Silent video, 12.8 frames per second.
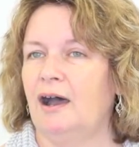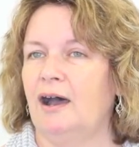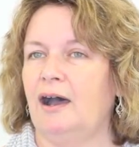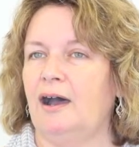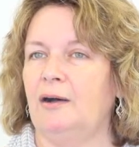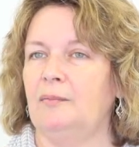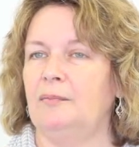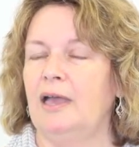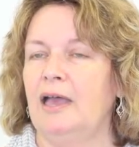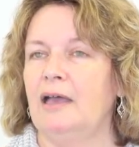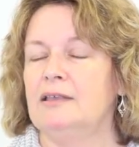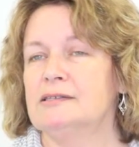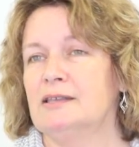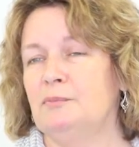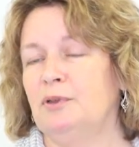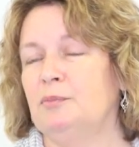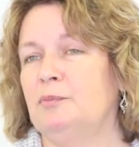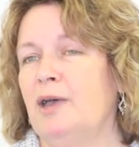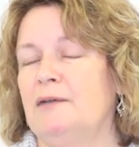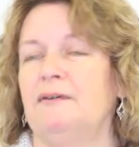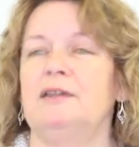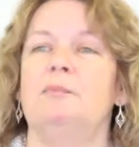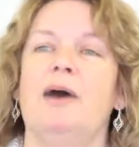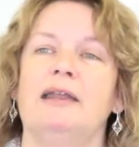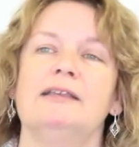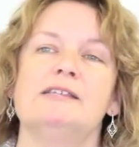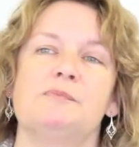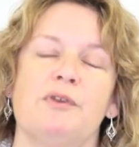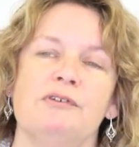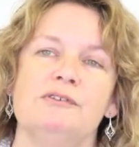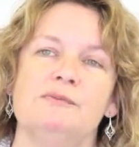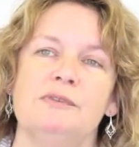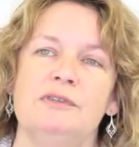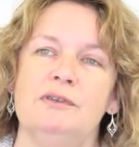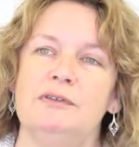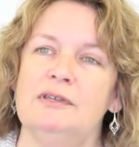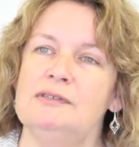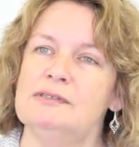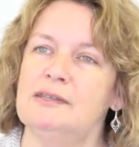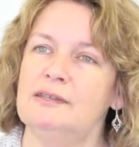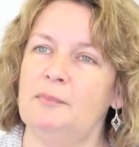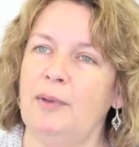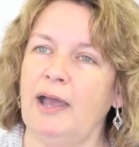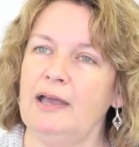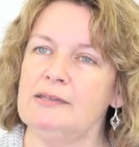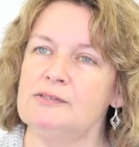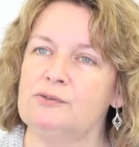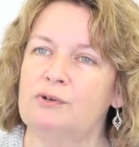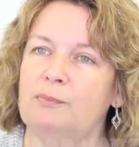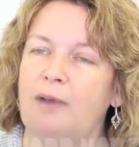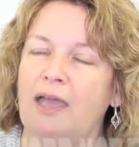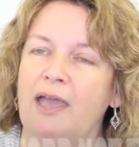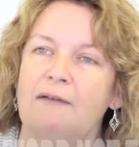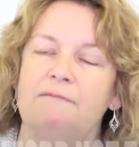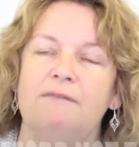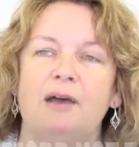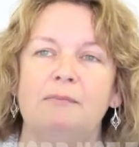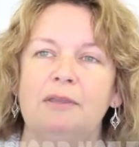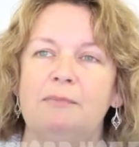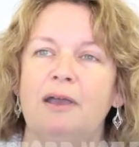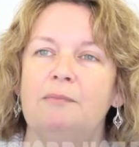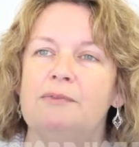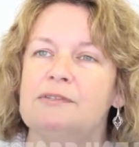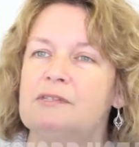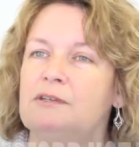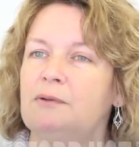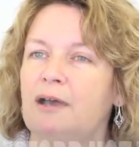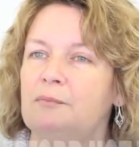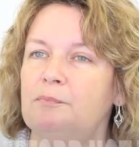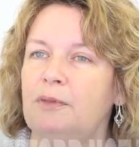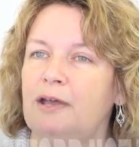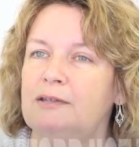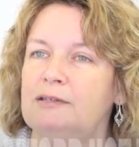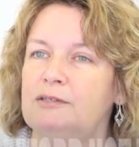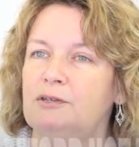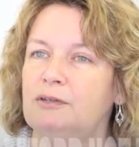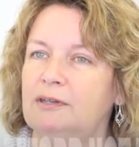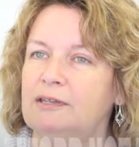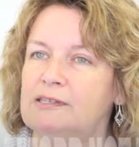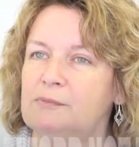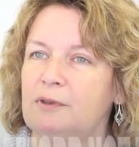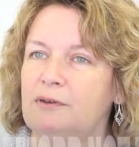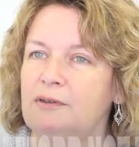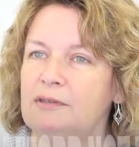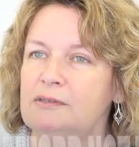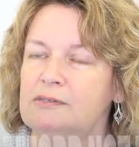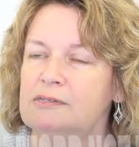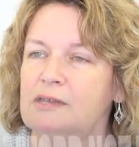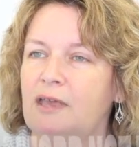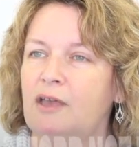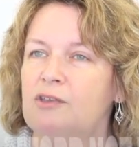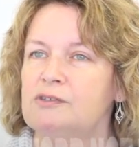Um, some people may have had a bad experience with unions in the past or may have family members who had bad union experience.